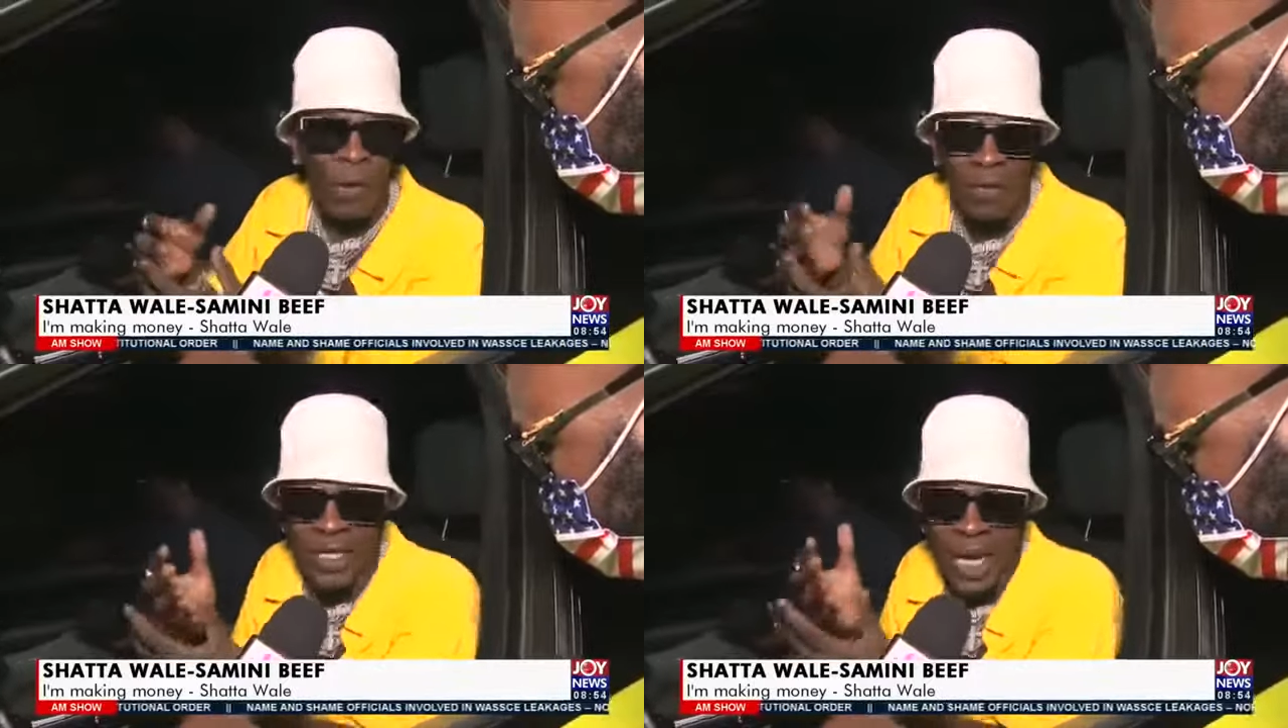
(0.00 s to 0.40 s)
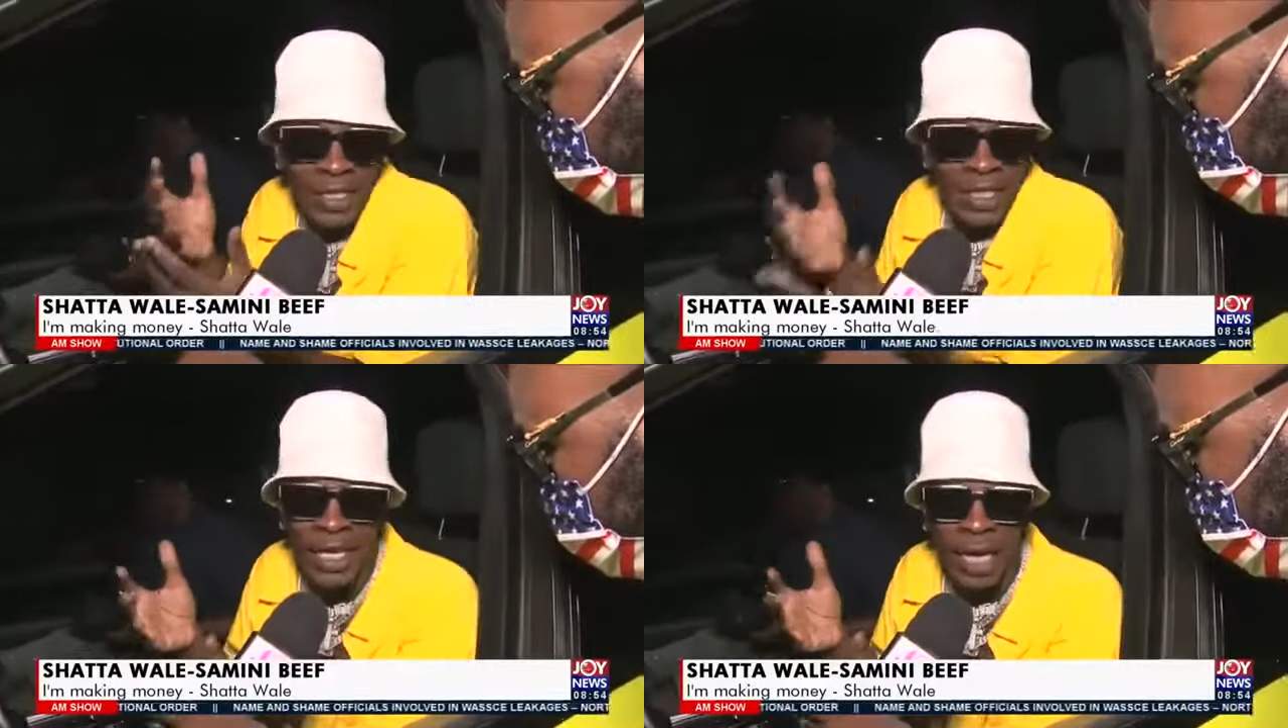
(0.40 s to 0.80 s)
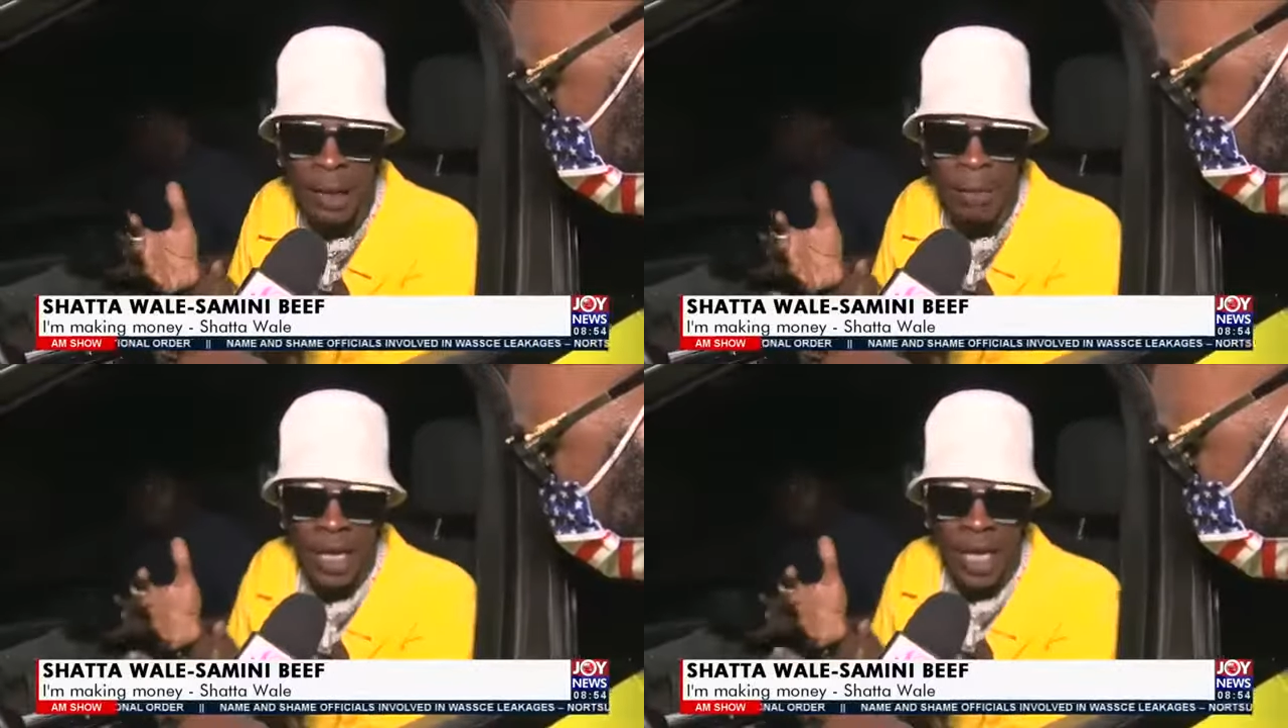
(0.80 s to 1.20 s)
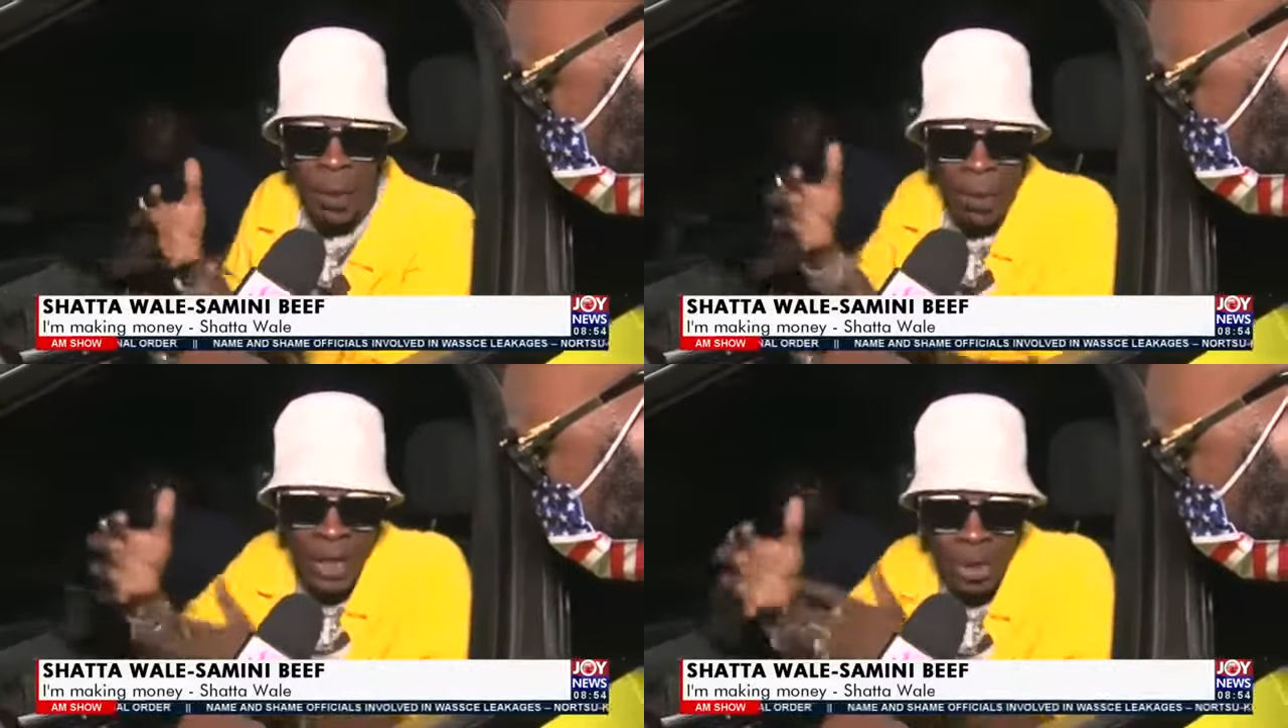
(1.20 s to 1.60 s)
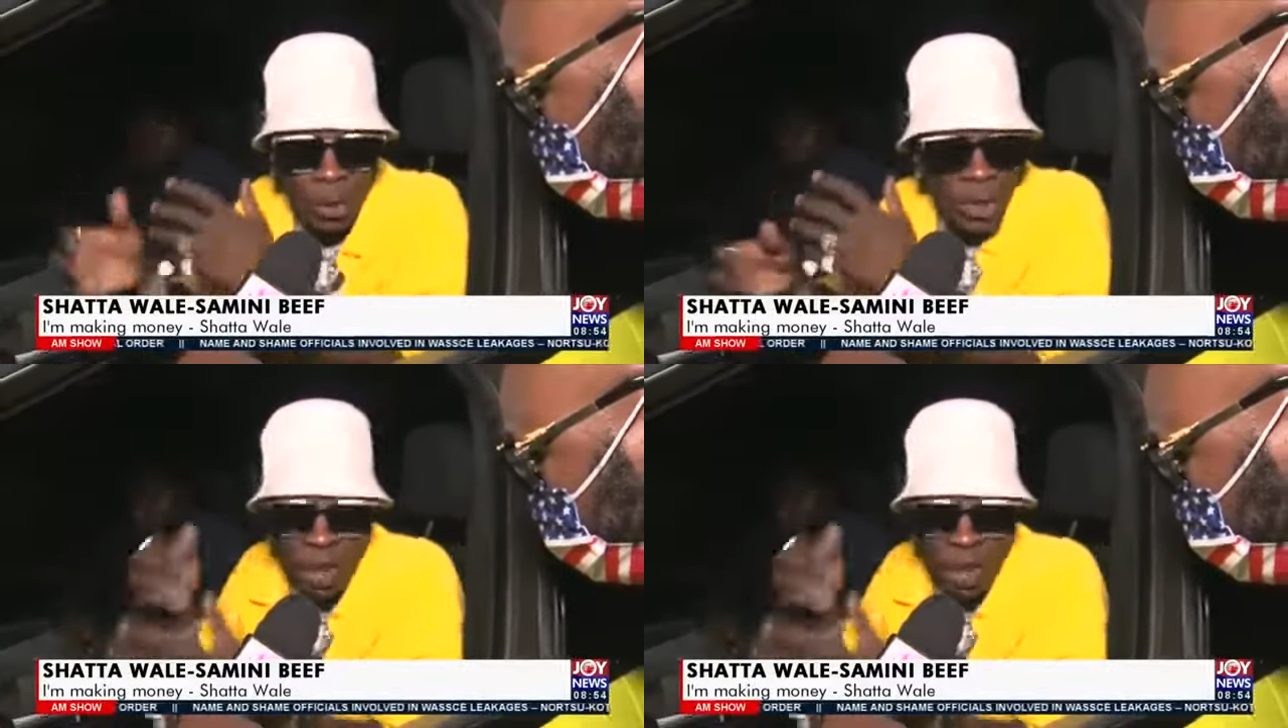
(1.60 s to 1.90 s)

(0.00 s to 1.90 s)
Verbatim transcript: COVID-19 came and we had to